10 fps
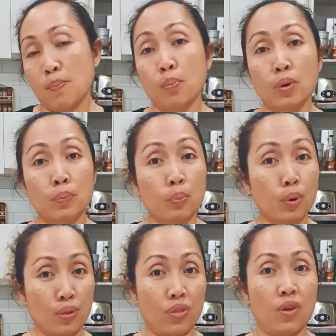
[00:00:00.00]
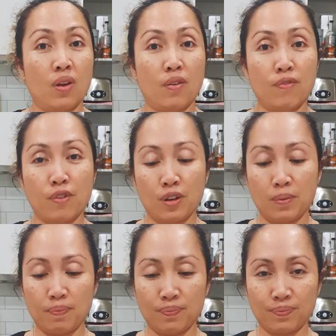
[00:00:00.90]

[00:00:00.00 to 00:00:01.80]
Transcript: bone broth for him.